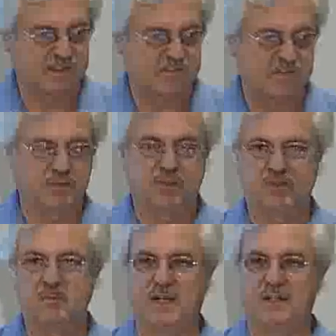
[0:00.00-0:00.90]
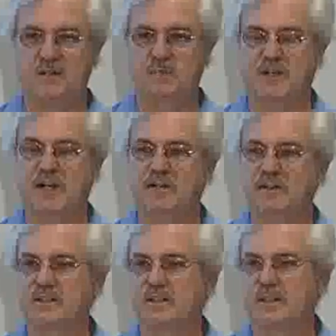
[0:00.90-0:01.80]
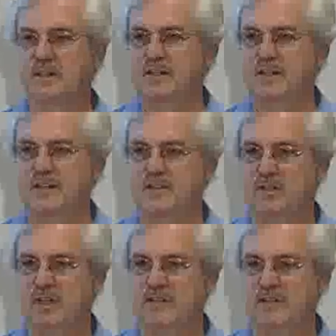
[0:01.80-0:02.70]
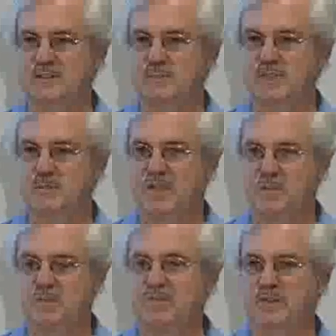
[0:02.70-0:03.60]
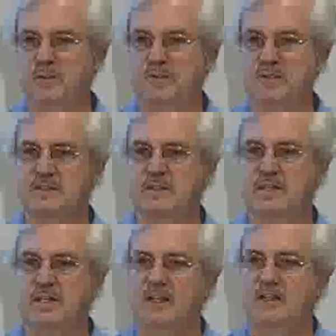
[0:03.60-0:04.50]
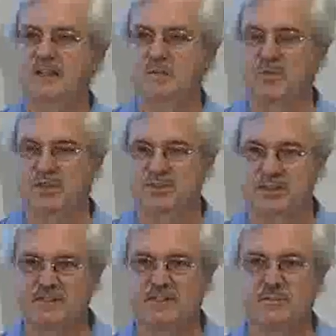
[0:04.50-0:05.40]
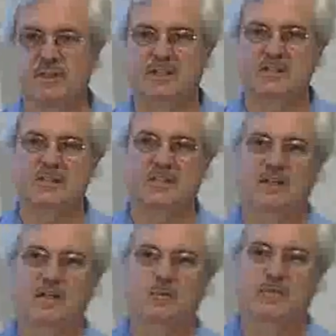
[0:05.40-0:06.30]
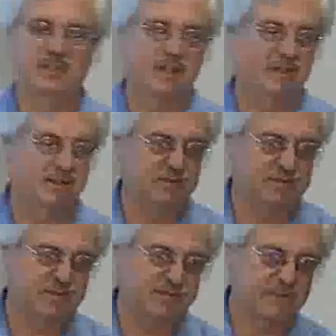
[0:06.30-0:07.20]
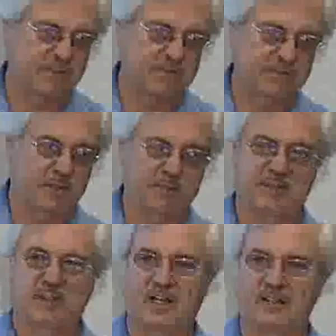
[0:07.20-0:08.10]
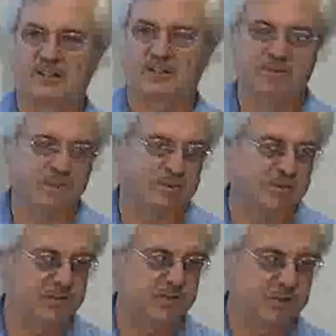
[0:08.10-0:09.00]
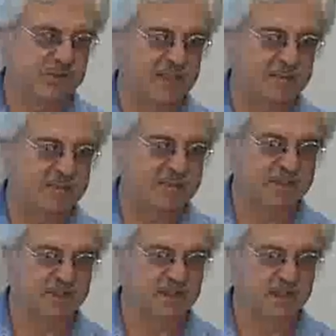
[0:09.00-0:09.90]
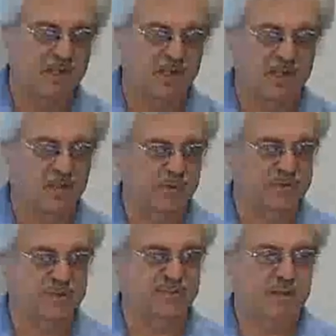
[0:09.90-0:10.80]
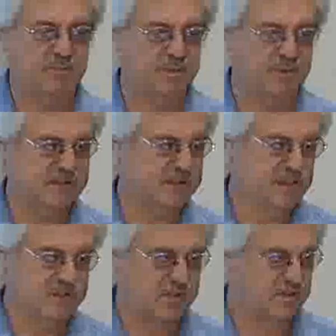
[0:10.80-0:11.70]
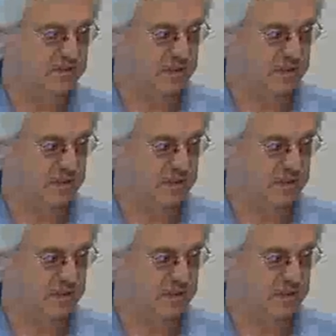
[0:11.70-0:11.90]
extra 2 or 3 miles per hour, that's great. It's much better performance. You get more consistent winds, but now you've upped the cost of your turbine, obviously. It works the same for residential.